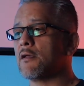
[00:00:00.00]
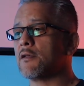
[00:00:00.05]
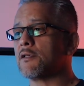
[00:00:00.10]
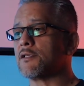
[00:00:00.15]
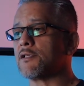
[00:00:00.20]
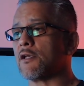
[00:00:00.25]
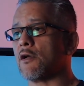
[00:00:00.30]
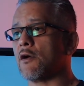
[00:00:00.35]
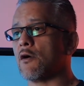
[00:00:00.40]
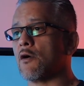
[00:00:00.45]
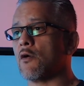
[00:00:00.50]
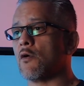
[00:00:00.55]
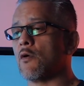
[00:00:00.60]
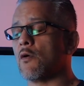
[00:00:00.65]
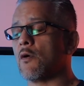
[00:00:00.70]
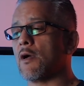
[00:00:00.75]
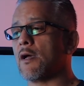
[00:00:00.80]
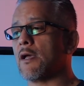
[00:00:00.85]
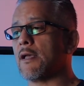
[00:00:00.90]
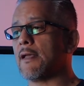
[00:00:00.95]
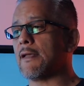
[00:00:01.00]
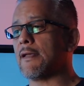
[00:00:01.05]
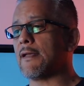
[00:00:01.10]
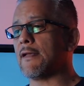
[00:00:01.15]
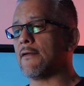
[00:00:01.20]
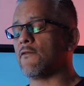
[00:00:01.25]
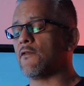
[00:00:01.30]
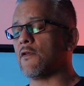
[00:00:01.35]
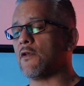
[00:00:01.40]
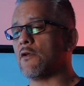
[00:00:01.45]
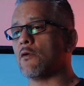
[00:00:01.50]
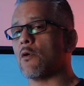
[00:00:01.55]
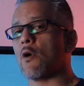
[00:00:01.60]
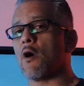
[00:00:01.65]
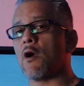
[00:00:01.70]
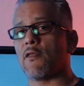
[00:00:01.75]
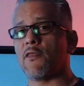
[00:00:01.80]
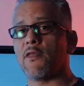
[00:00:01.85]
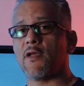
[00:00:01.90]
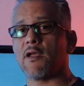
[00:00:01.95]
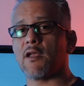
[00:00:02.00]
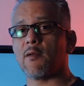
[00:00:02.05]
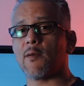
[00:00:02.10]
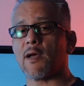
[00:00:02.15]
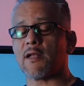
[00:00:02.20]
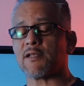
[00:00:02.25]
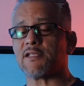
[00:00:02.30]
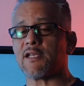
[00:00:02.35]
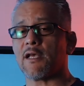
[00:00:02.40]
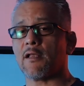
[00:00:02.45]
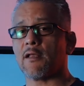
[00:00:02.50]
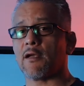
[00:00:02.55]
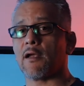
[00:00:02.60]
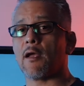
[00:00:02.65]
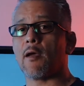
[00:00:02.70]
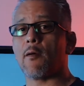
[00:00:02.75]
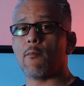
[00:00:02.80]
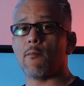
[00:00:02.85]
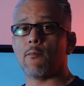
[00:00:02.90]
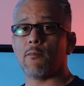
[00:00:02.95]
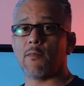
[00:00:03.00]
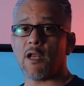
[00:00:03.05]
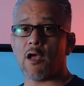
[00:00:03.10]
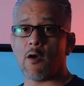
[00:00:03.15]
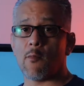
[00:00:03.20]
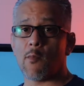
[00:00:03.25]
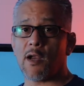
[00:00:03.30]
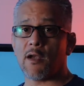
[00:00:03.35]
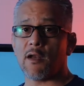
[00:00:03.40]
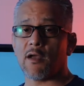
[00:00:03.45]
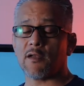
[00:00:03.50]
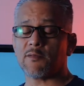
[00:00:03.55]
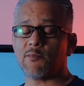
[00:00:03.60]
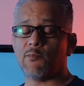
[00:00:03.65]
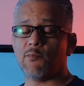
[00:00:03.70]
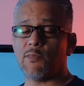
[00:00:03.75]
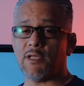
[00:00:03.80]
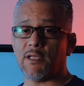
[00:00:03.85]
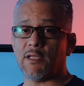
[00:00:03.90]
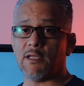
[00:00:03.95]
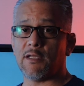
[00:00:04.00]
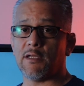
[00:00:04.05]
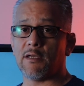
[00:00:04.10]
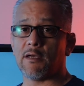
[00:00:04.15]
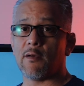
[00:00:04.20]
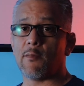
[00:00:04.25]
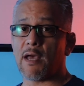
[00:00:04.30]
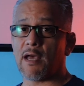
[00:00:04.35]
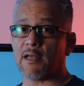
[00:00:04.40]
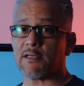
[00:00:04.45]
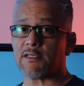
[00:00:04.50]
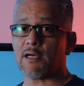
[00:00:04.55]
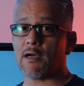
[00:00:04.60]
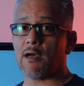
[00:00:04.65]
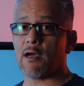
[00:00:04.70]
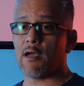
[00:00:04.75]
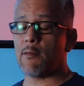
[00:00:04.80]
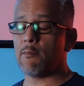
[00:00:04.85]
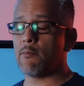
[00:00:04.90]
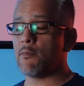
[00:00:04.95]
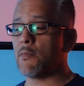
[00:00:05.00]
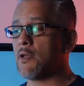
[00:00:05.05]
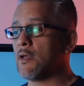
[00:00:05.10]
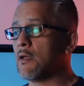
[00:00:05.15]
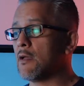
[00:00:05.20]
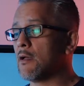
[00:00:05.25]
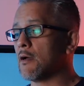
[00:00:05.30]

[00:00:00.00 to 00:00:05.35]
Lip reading: So if you are thinking about selling, now might not be a bad time.